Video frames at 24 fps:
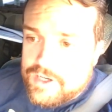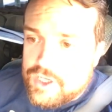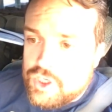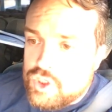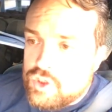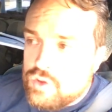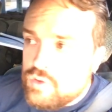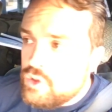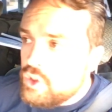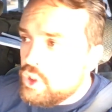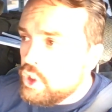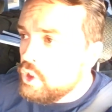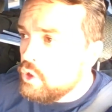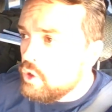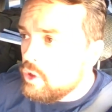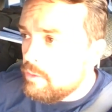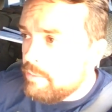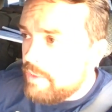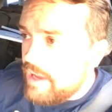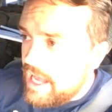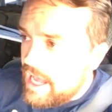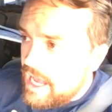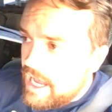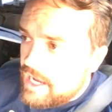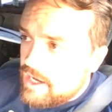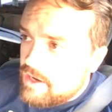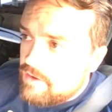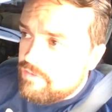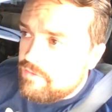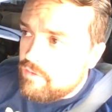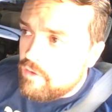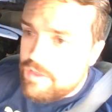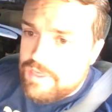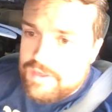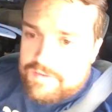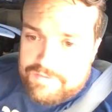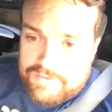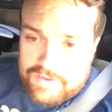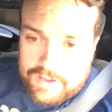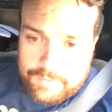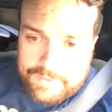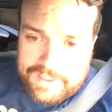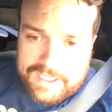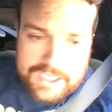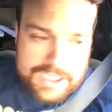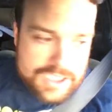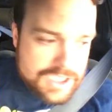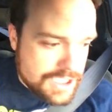a new tool bag for the
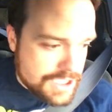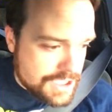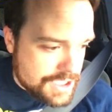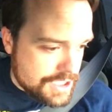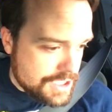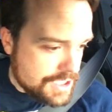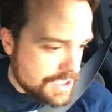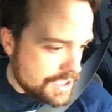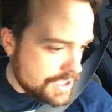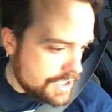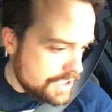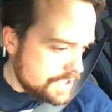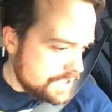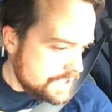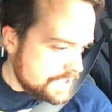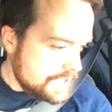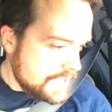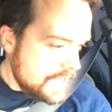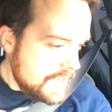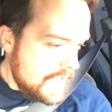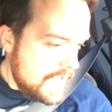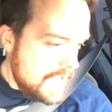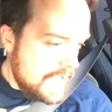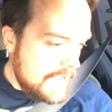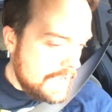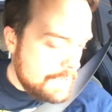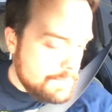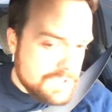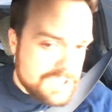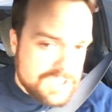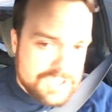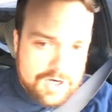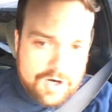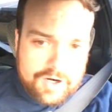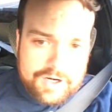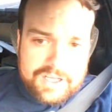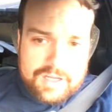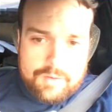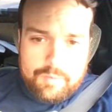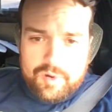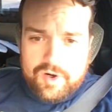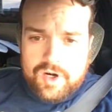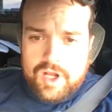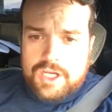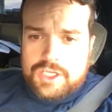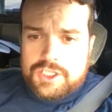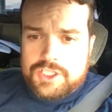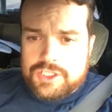filmings. I'm starting a
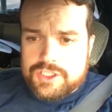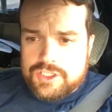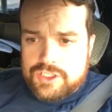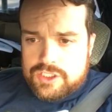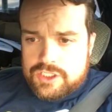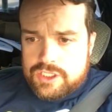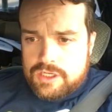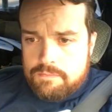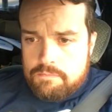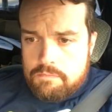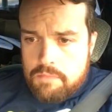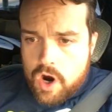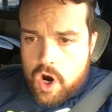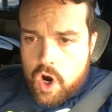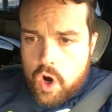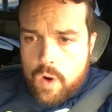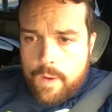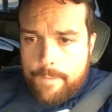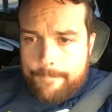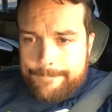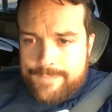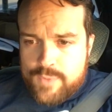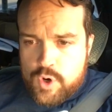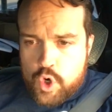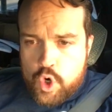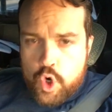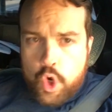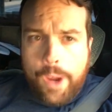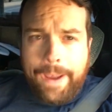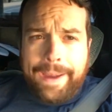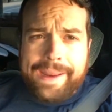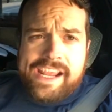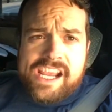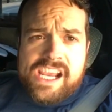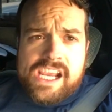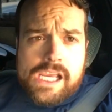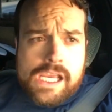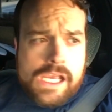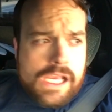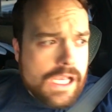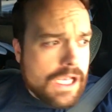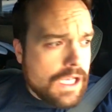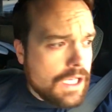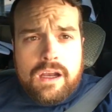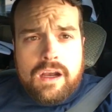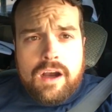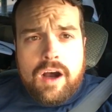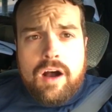production tomorrow morning,
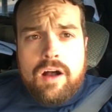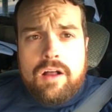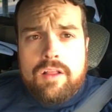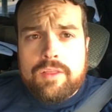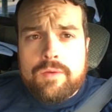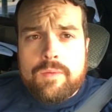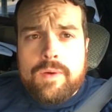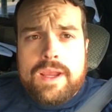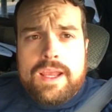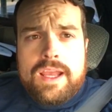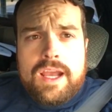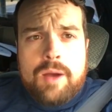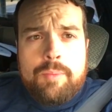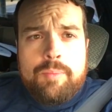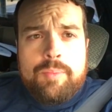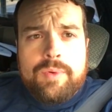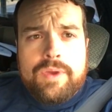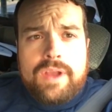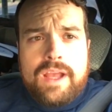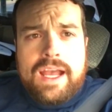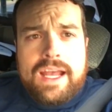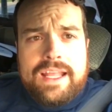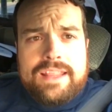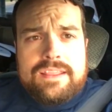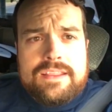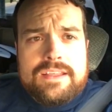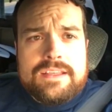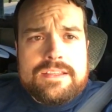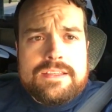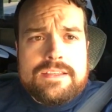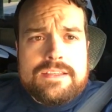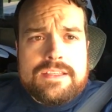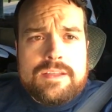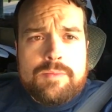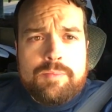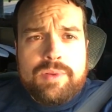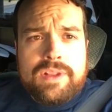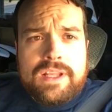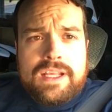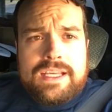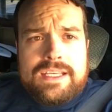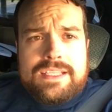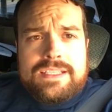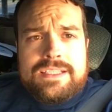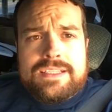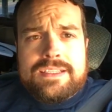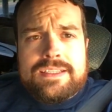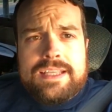all the way up at This Is The
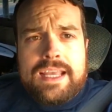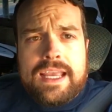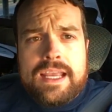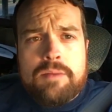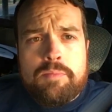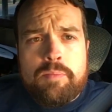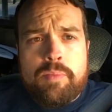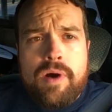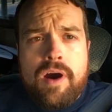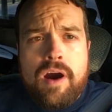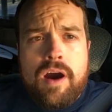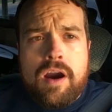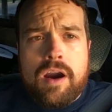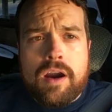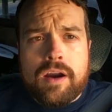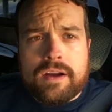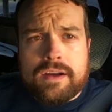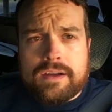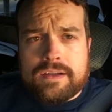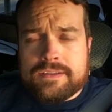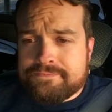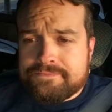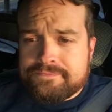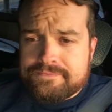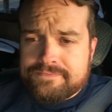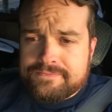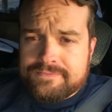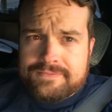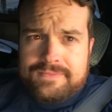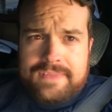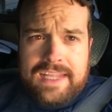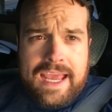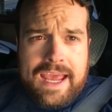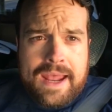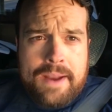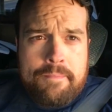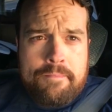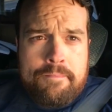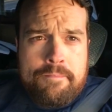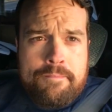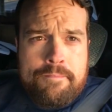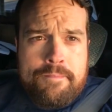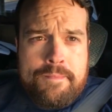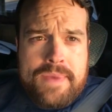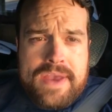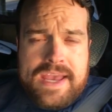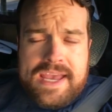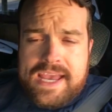Place State Park.
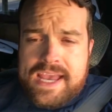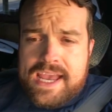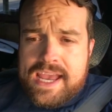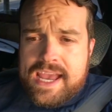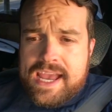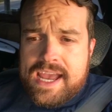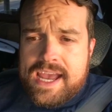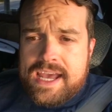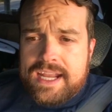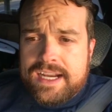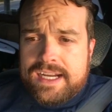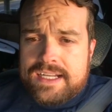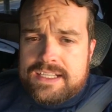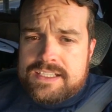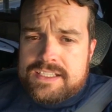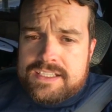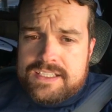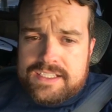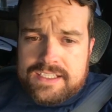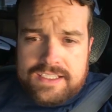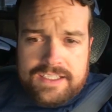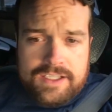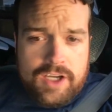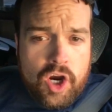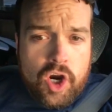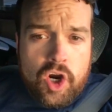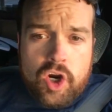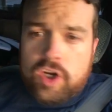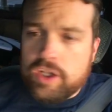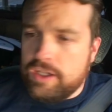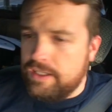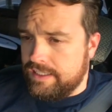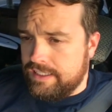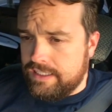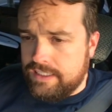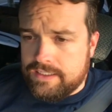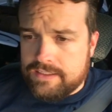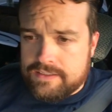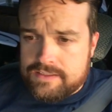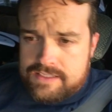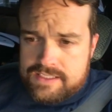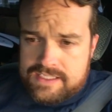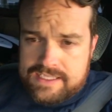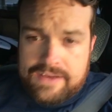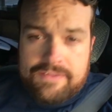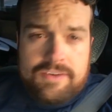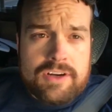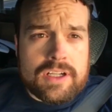And man, it's early.
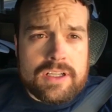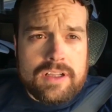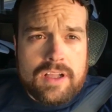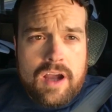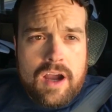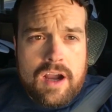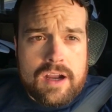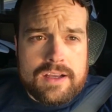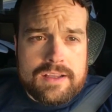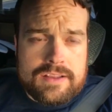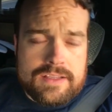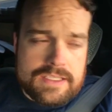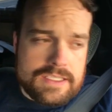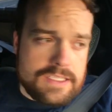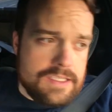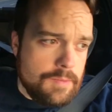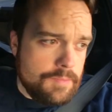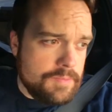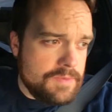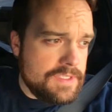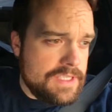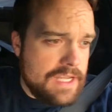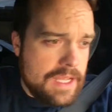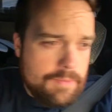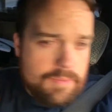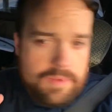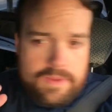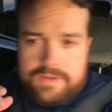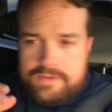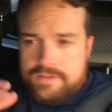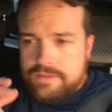Seven o'clock, this is the state,